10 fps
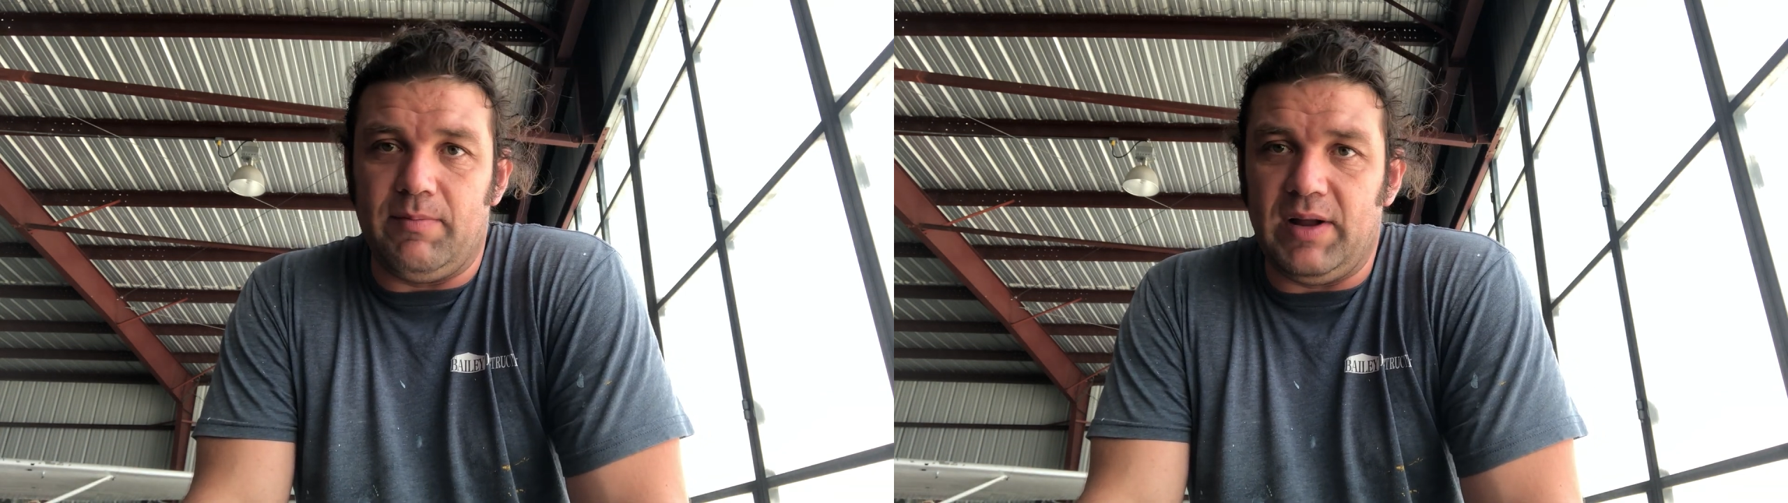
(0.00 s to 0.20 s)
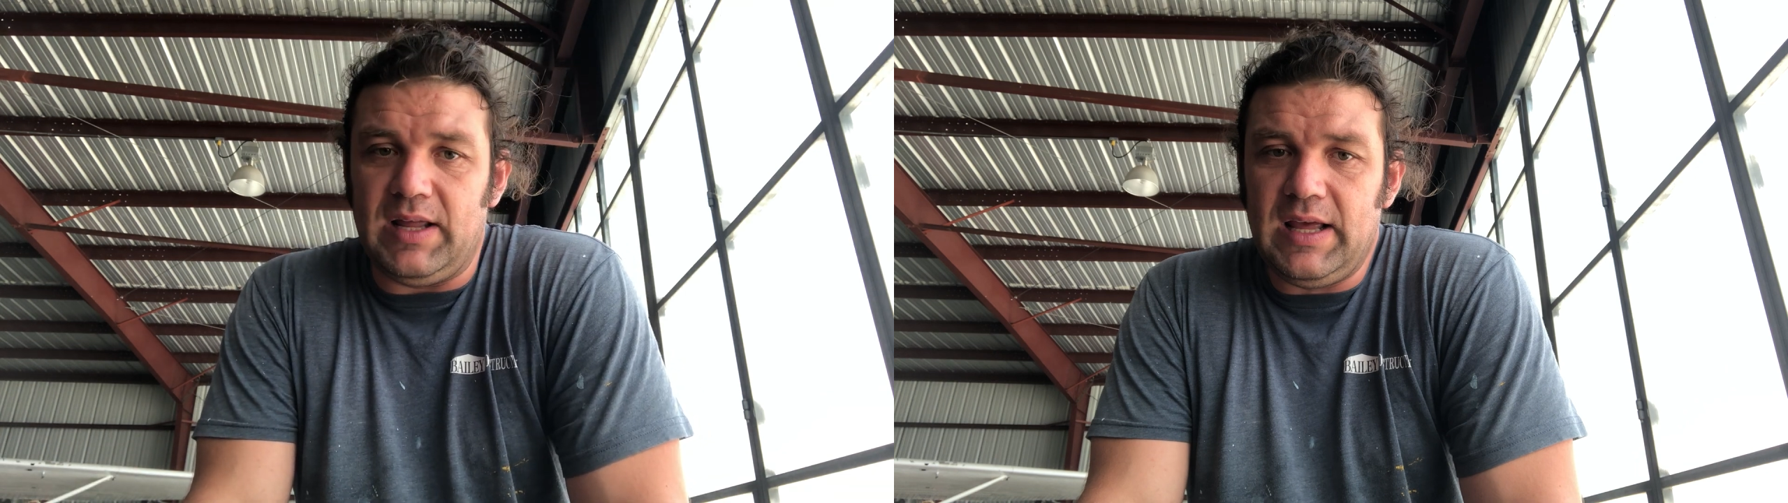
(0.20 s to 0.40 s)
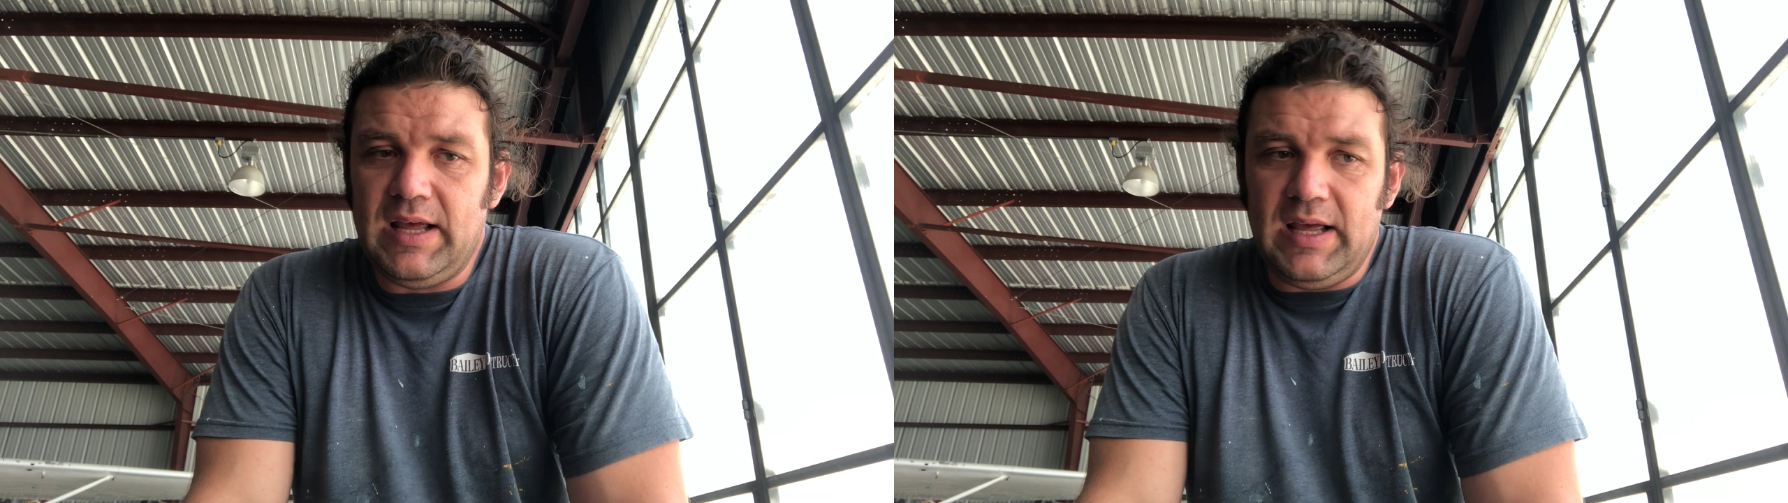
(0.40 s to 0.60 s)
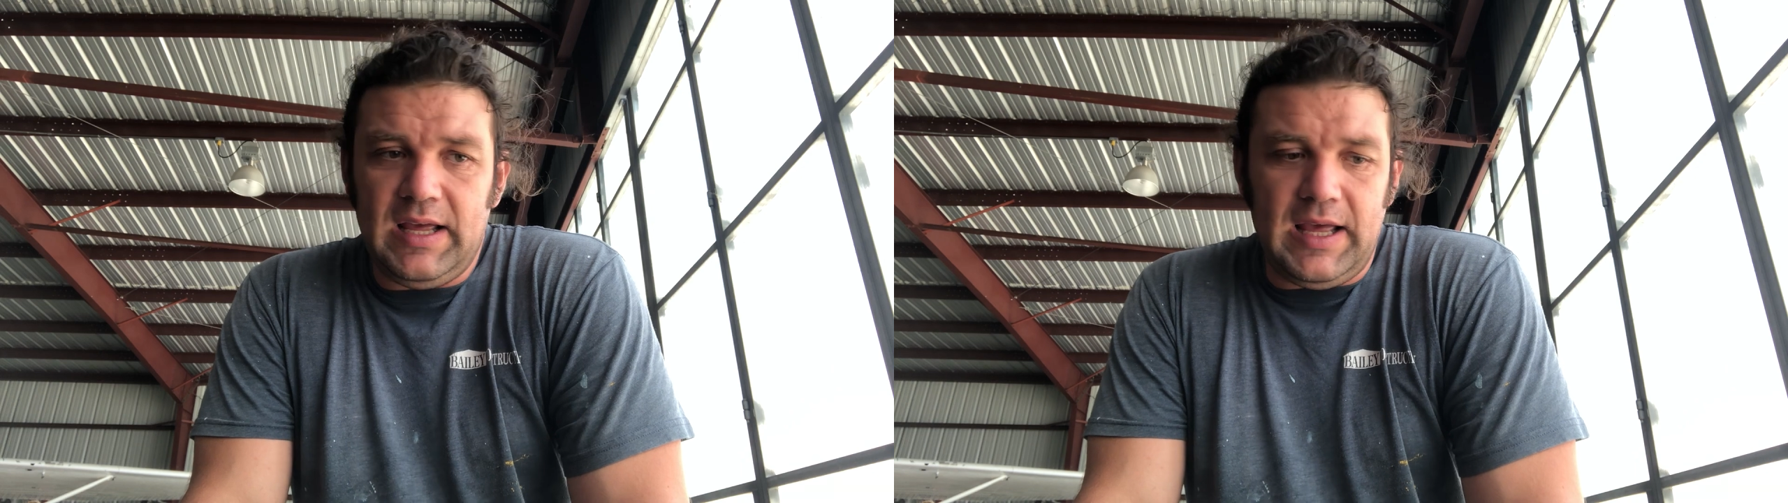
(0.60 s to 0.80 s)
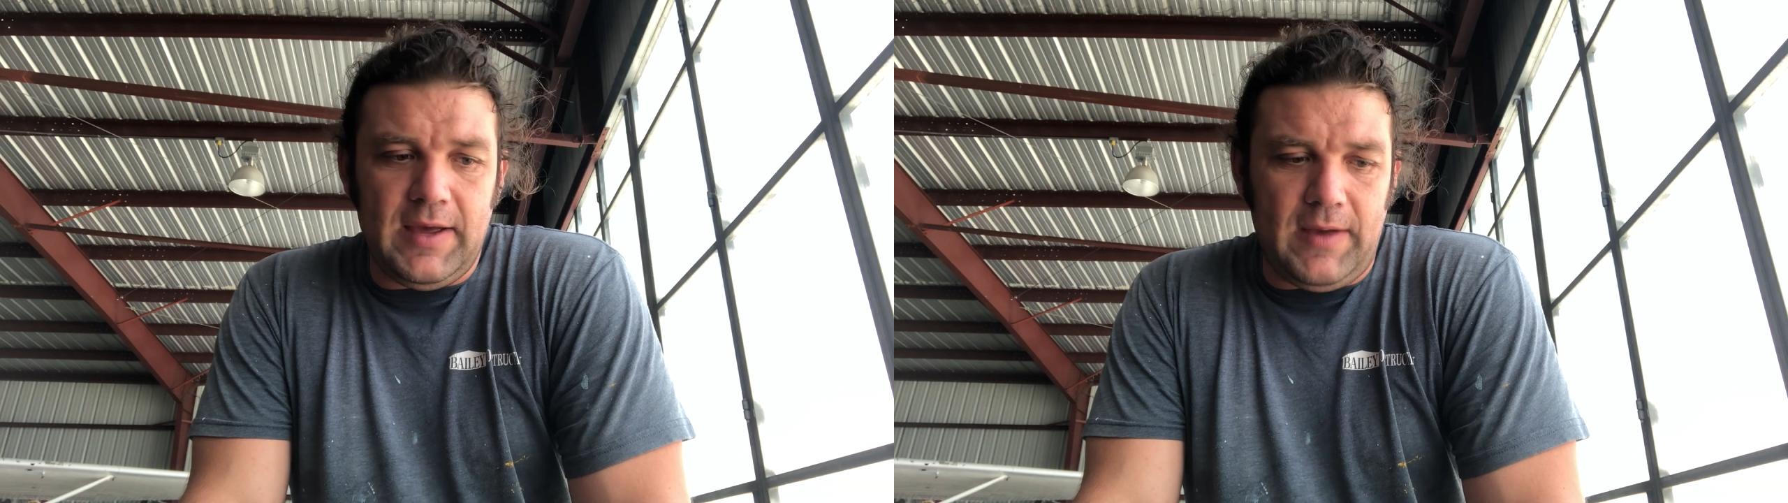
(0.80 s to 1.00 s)
But
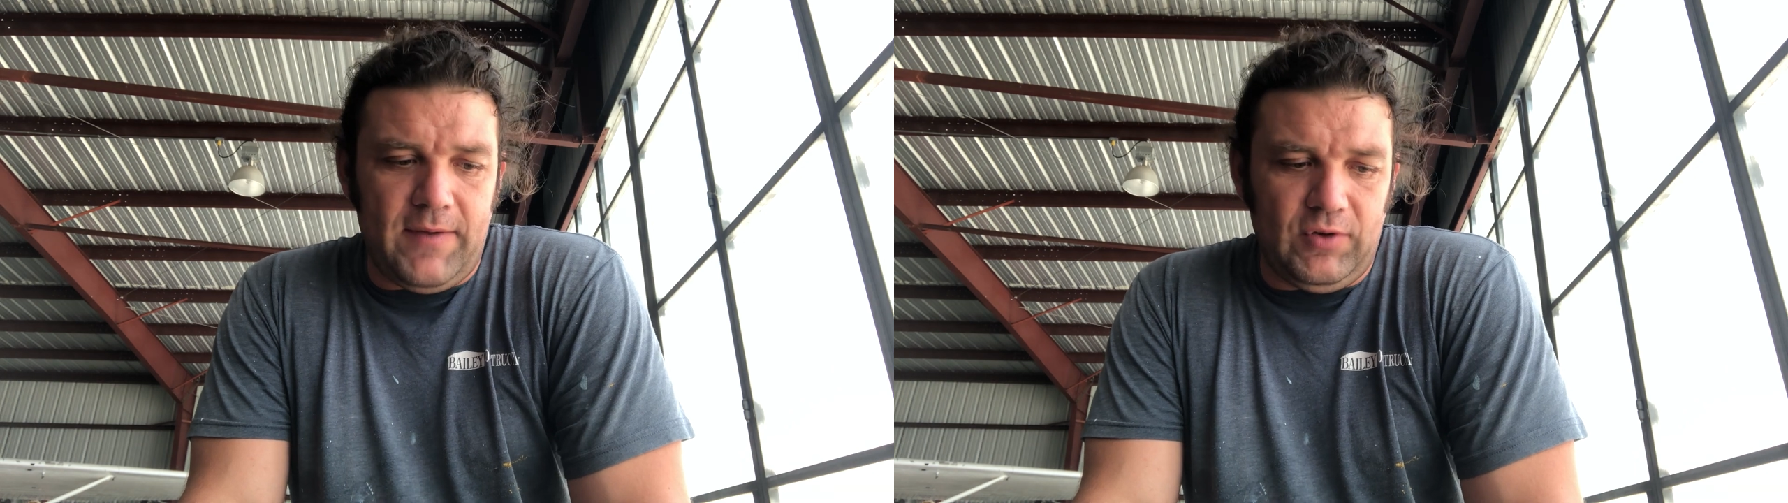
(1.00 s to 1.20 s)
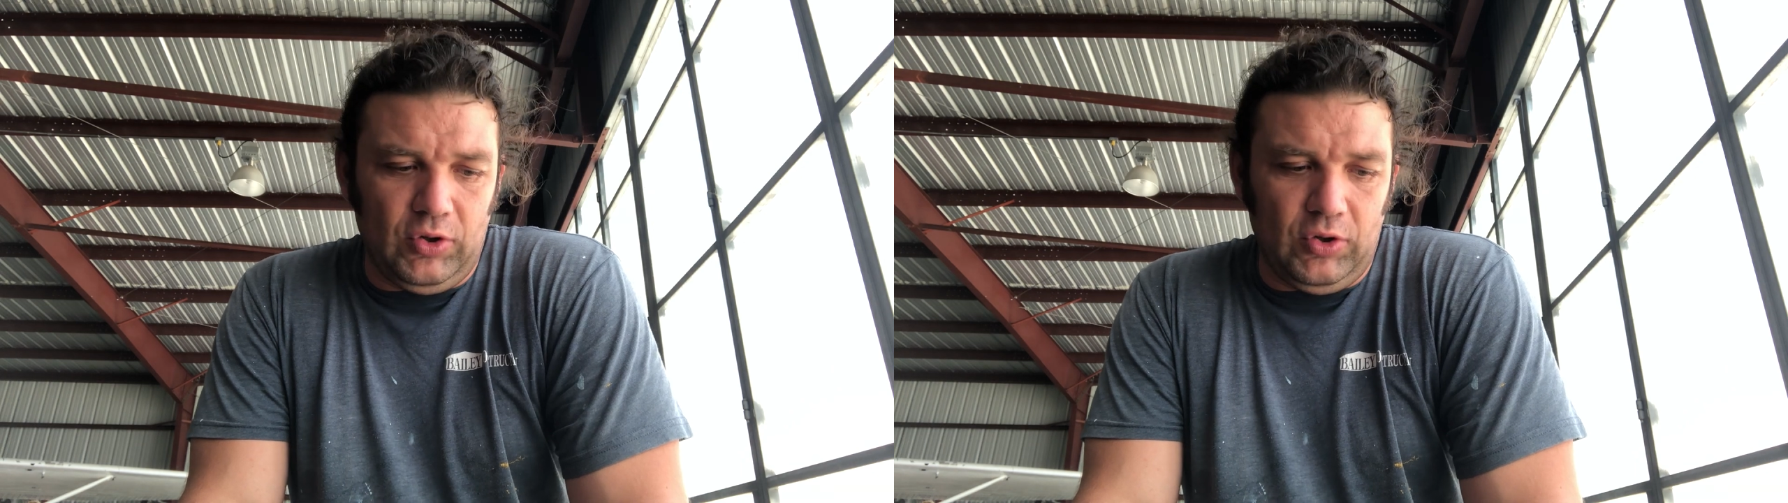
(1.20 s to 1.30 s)
if you're